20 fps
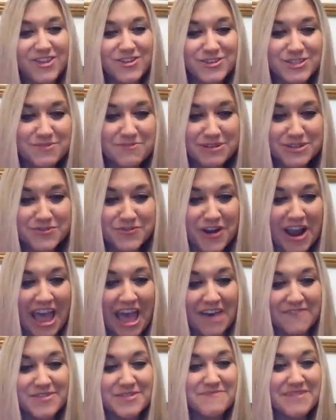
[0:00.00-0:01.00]
you so much for
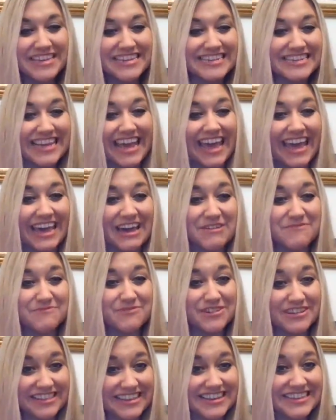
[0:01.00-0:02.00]
having me today. I'm
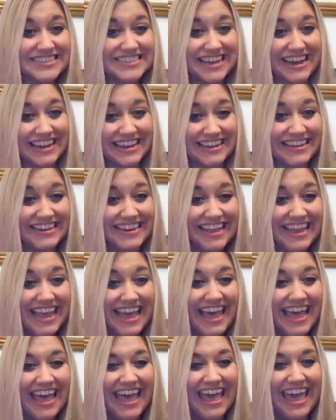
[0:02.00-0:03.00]
really excited.
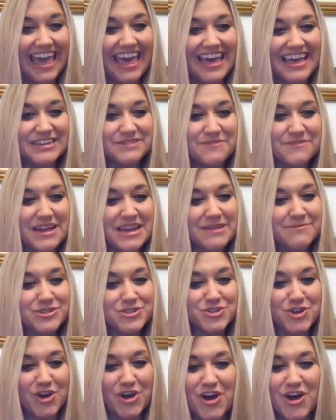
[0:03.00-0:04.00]
And my name is
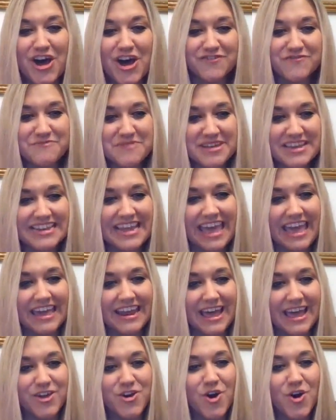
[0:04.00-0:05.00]
Shawnna Hoffman, and
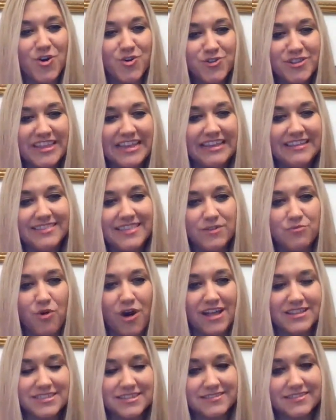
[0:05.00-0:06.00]
I co-lead the
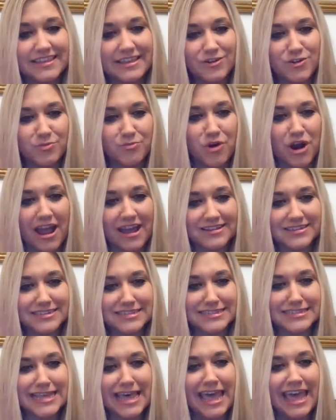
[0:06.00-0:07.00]
Watson legal
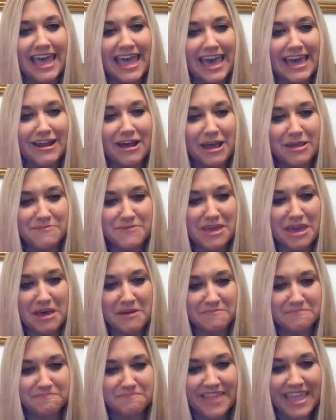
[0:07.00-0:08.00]
practice at
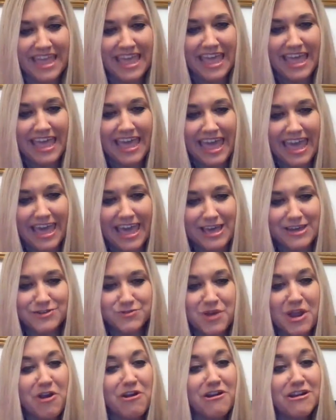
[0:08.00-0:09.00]
IBM. And
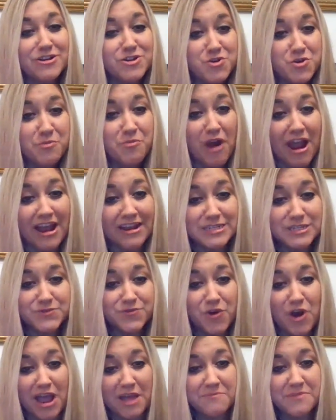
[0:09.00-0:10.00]
we're a newer practice
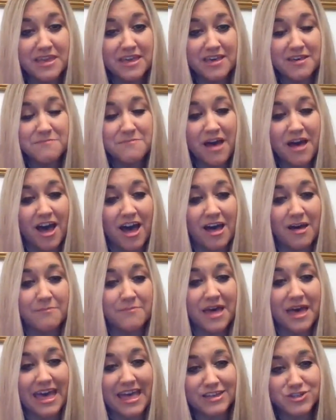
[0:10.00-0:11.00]
for IBM.
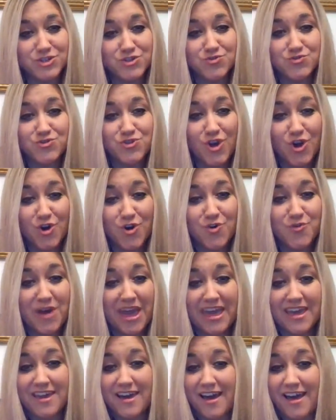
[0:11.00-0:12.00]
As you know,
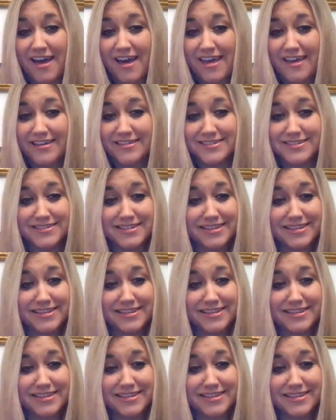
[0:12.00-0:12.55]
AI is